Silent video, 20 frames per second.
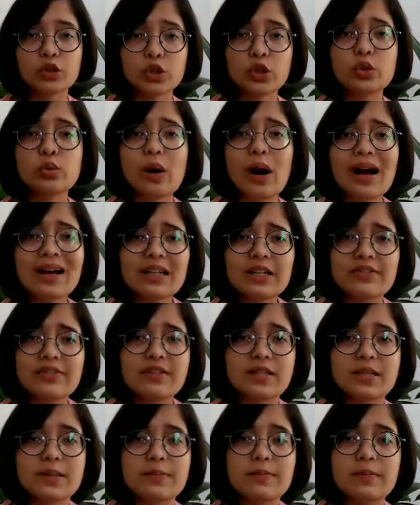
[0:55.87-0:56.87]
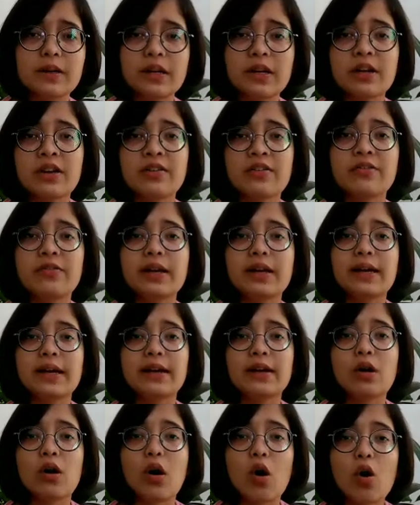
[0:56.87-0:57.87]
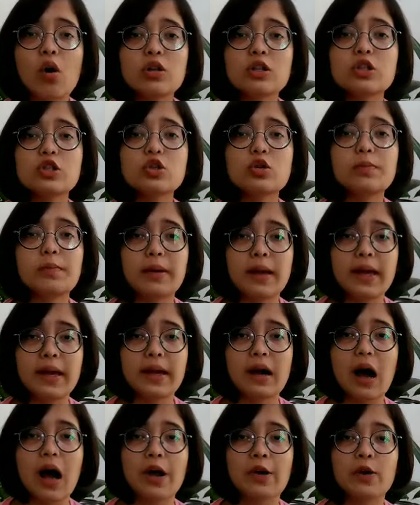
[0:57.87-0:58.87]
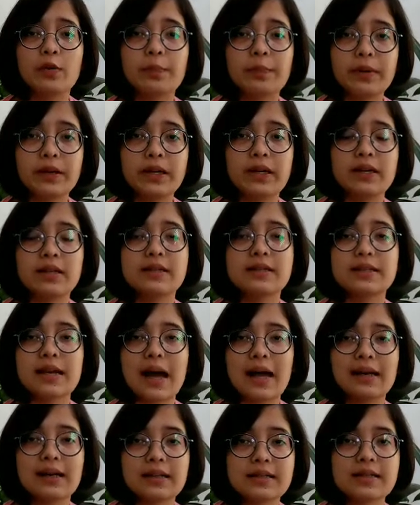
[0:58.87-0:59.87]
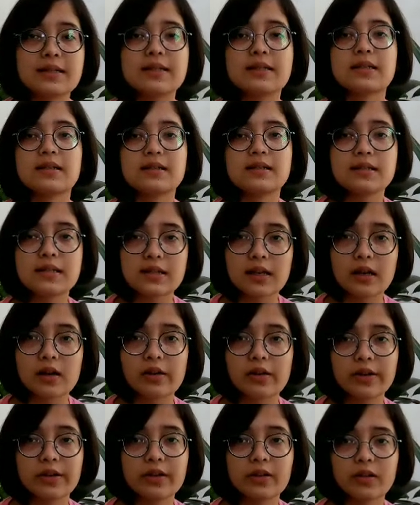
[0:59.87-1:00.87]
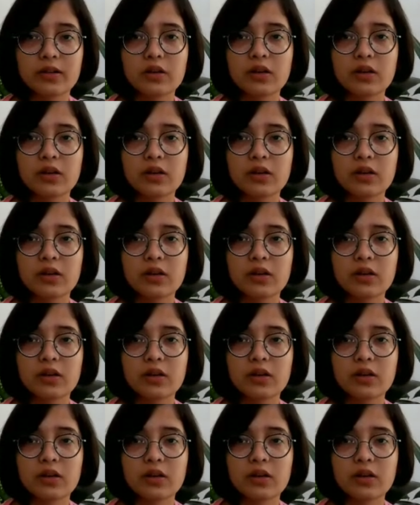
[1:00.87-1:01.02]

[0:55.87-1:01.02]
Through activism, we can also make our opinions and concerns heard.